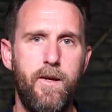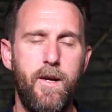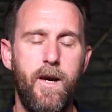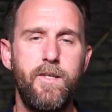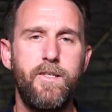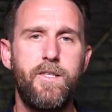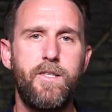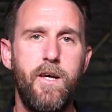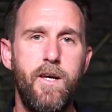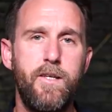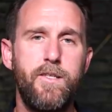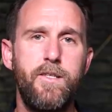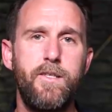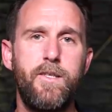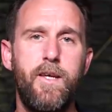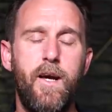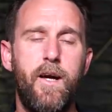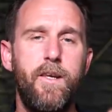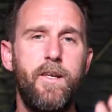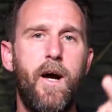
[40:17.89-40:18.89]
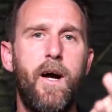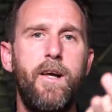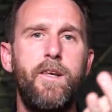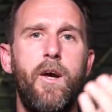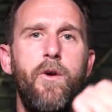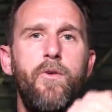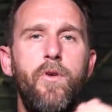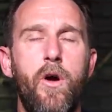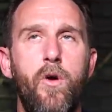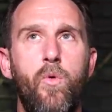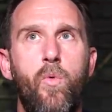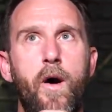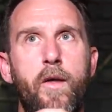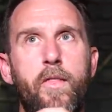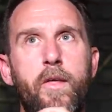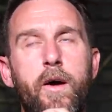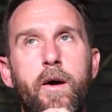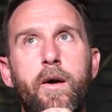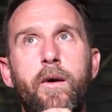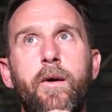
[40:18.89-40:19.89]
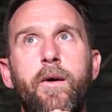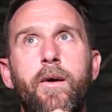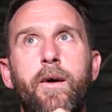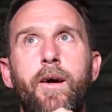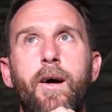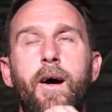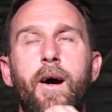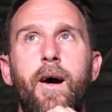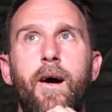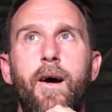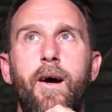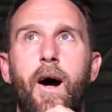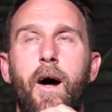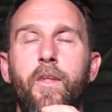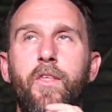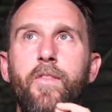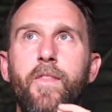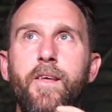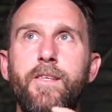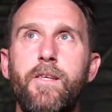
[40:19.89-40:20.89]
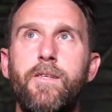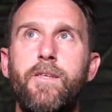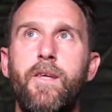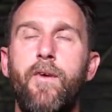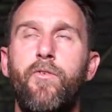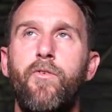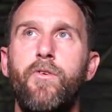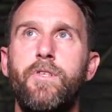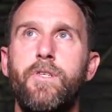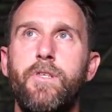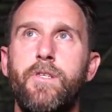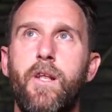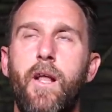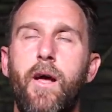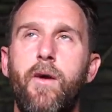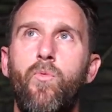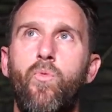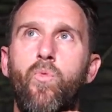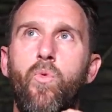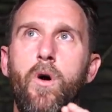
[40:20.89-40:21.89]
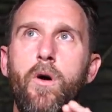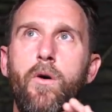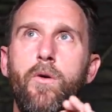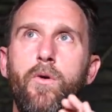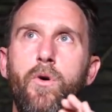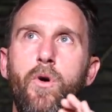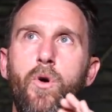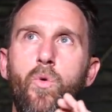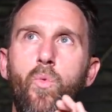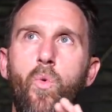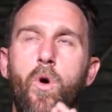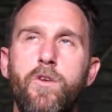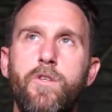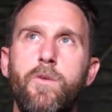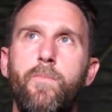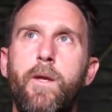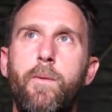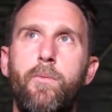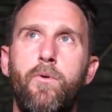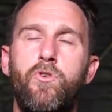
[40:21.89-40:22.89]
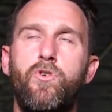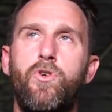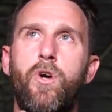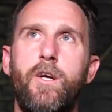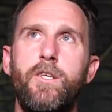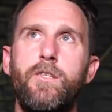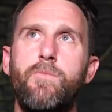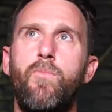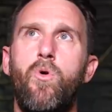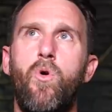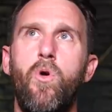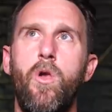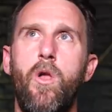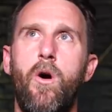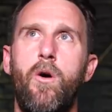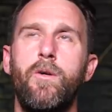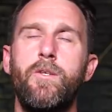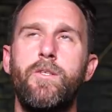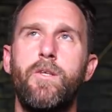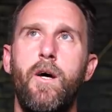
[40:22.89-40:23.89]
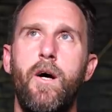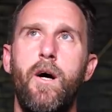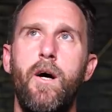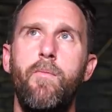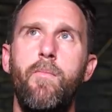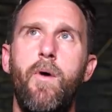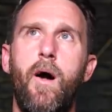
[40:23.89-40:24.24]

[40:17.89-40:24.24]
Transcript: And certainty, I, I don't know whether, I think there's a difference. It's like, what, what do people trust more long term?